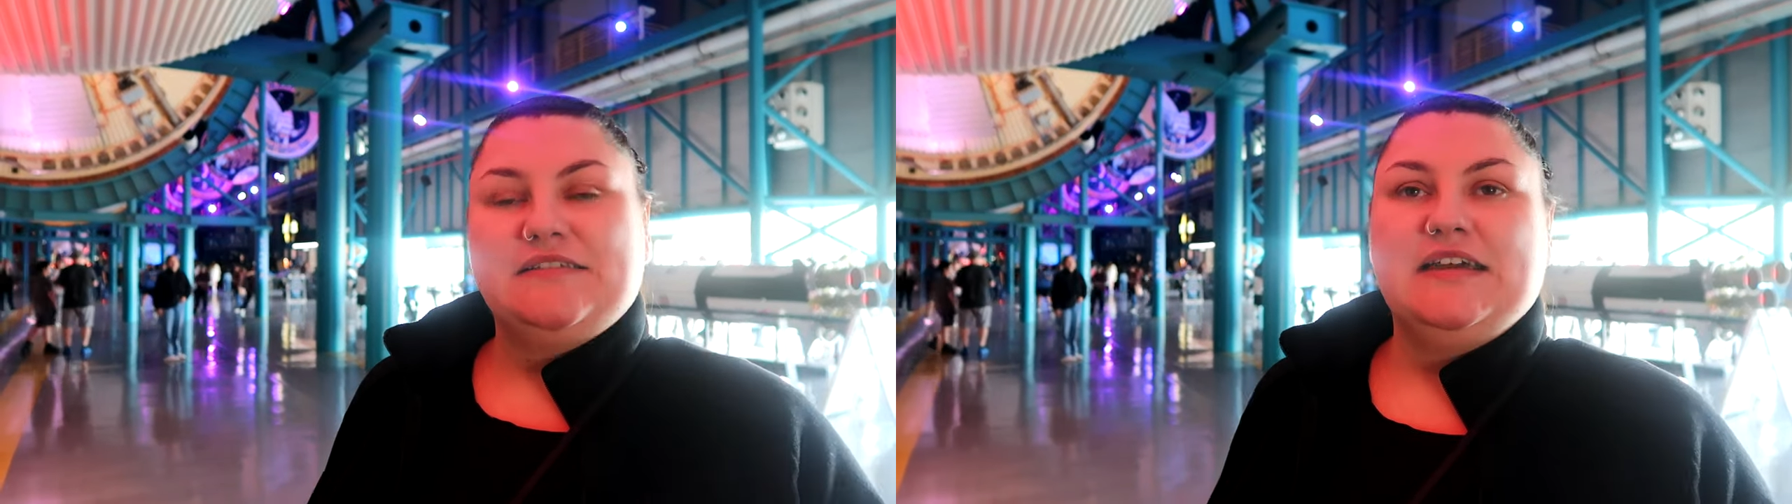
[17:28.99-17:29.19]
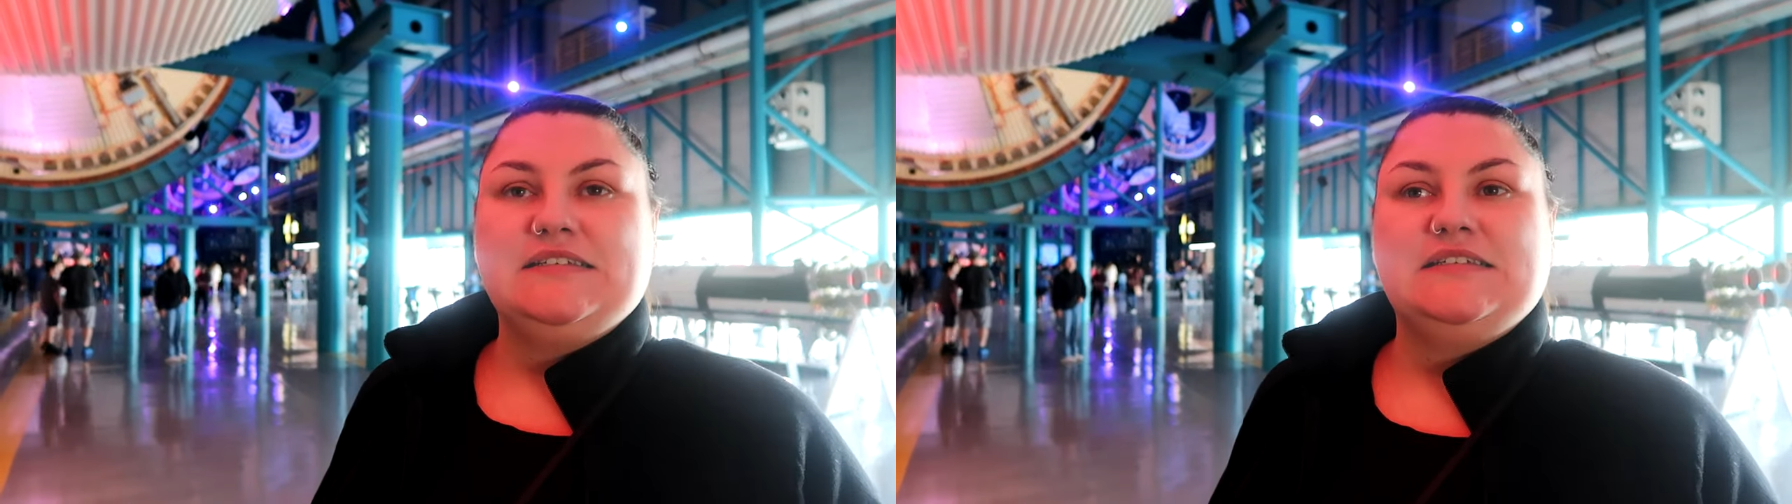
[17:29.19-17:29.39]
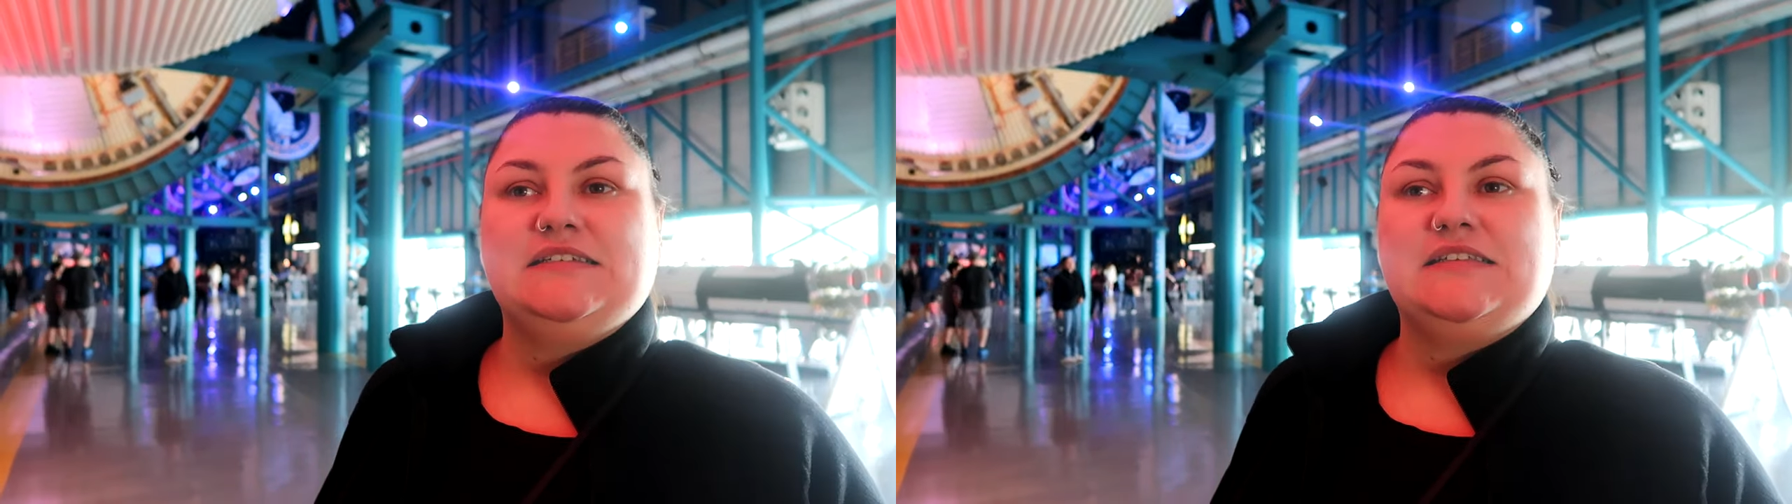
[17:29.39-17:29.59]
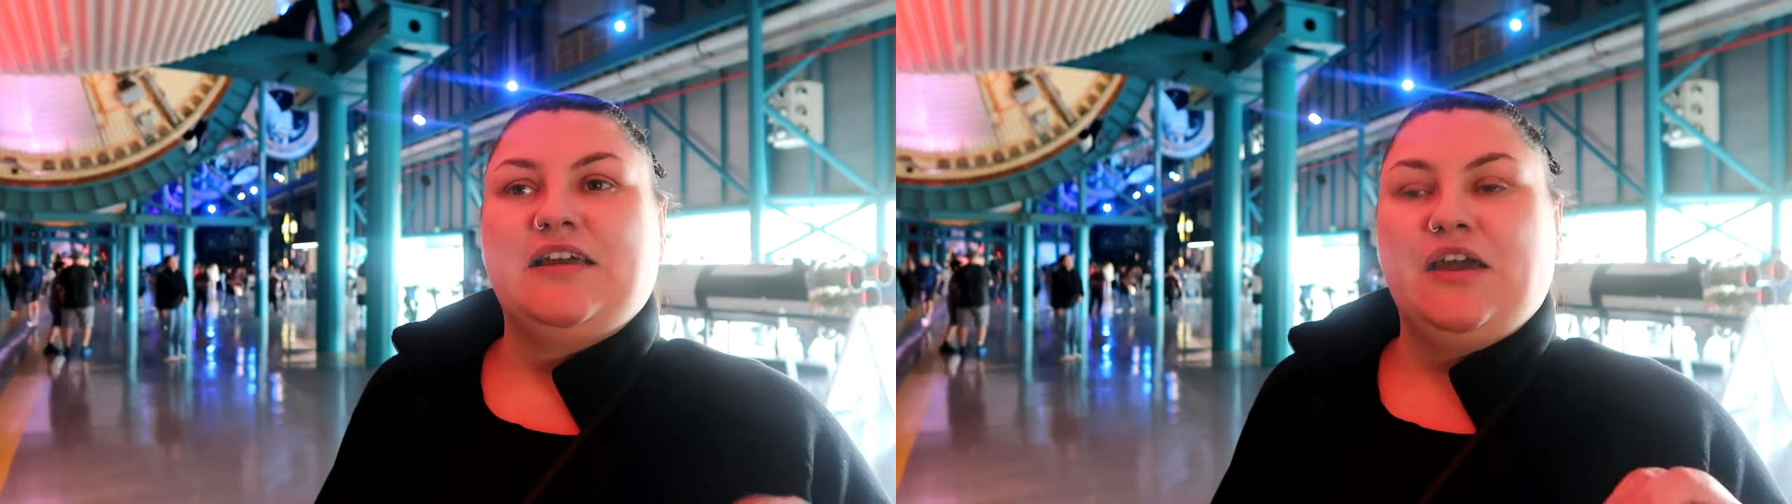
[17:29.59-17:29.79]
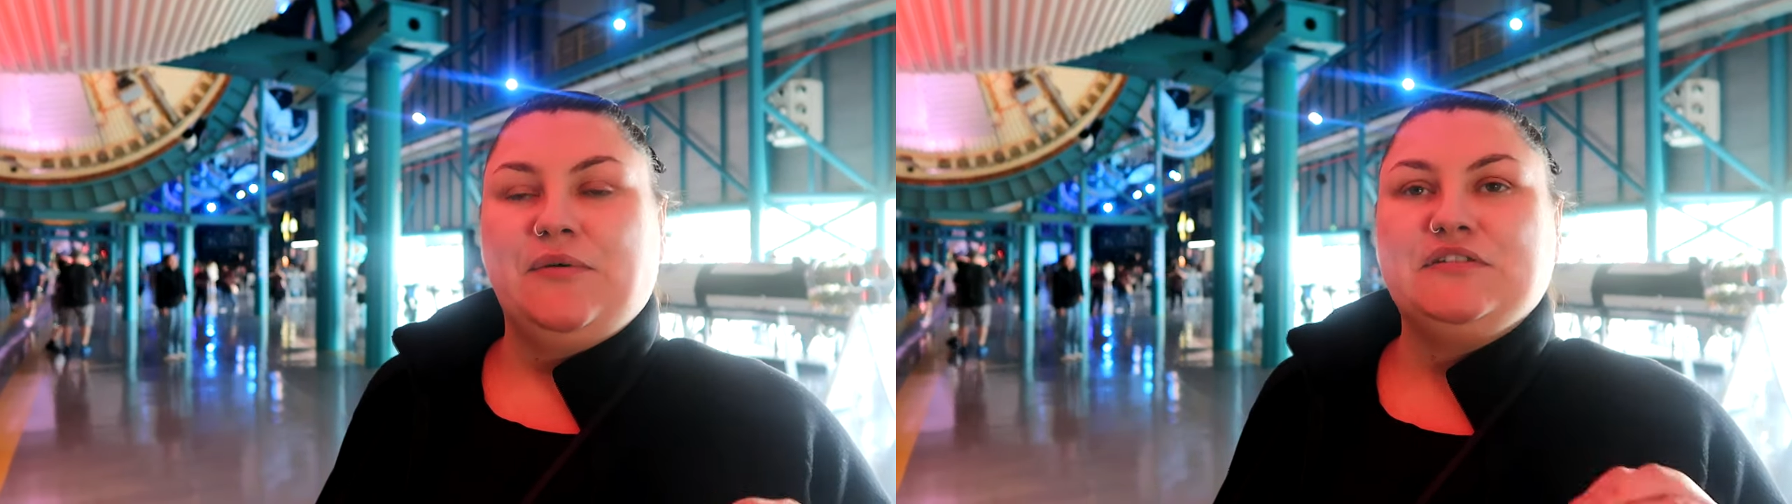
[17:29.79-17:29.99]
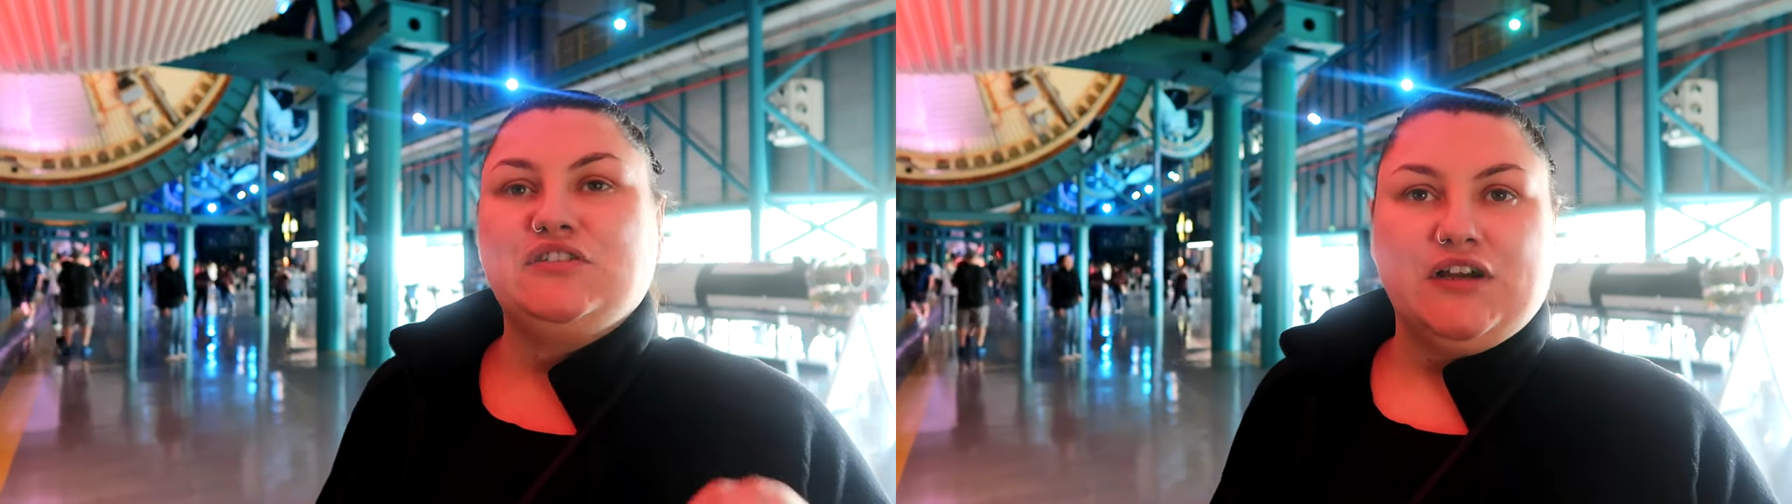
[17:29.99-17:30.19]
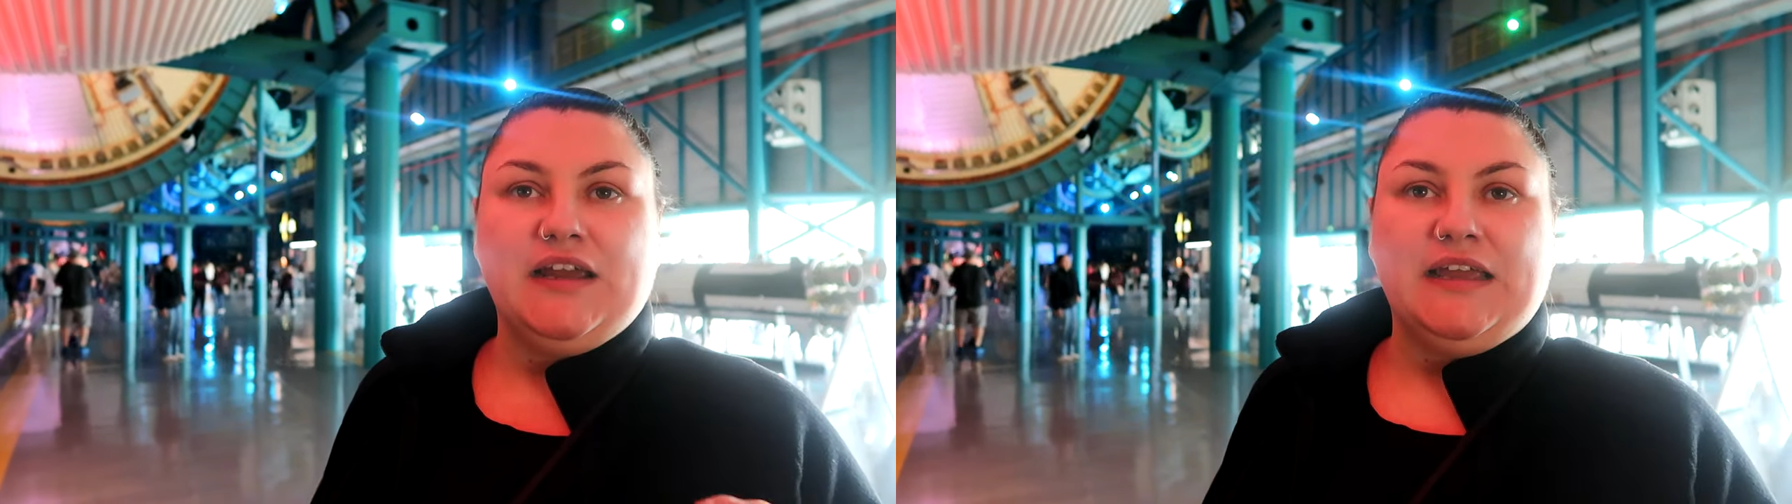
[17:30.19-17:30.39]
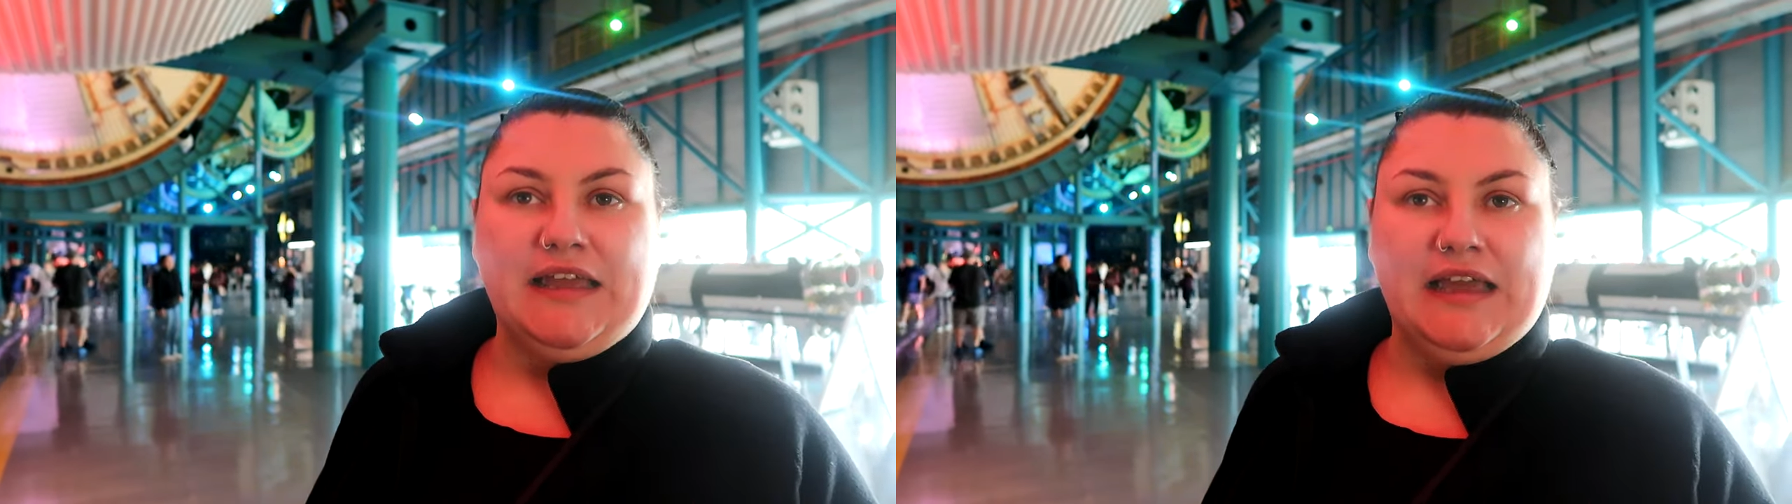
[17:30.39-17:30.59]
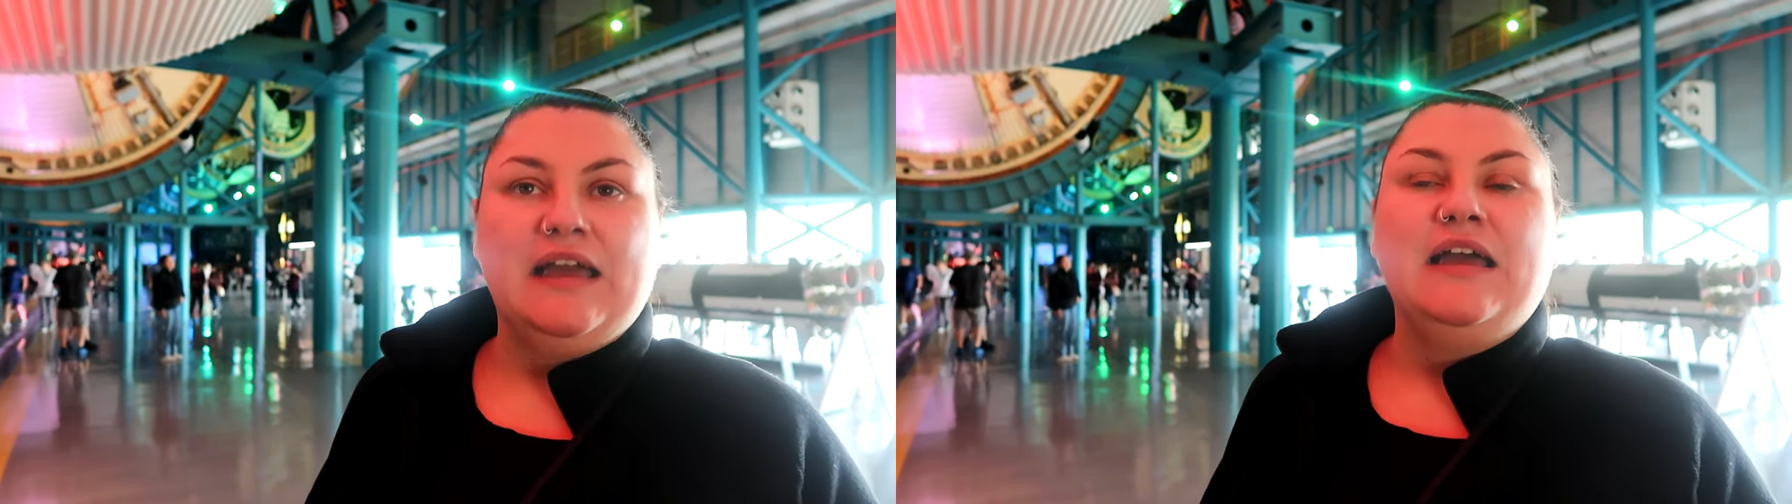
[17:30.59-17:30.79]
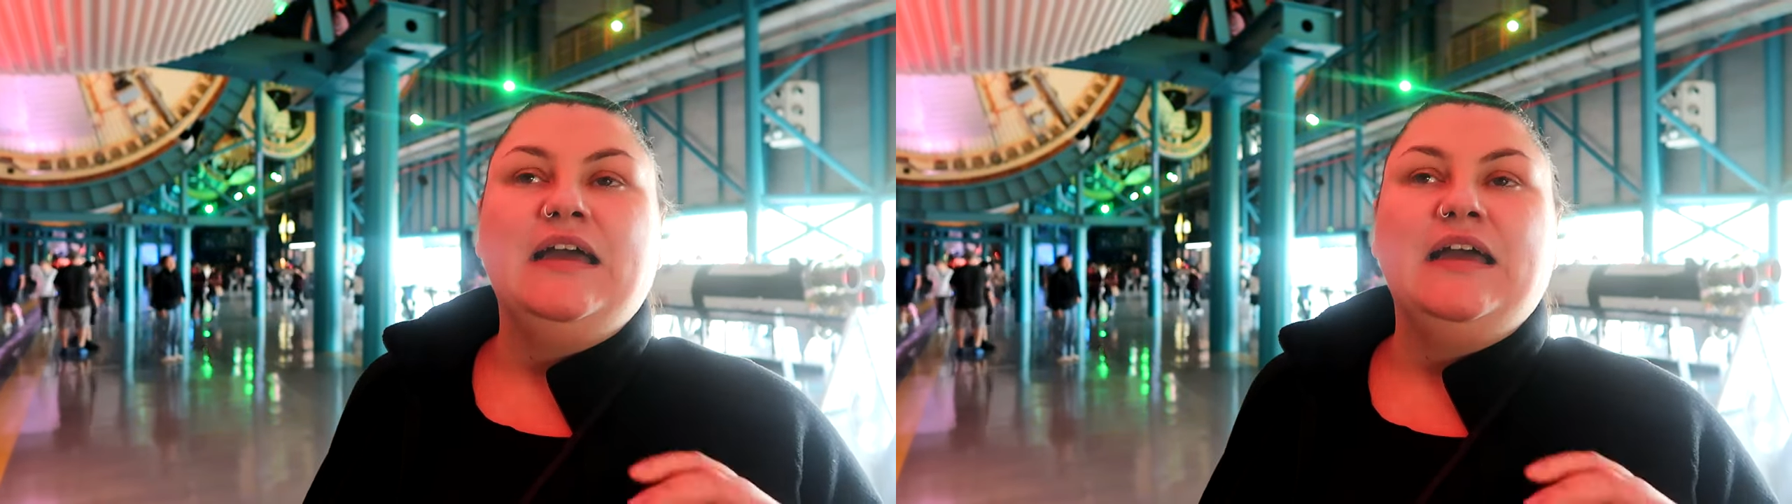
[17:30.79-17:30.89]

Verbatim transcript: thirties they're going to try and get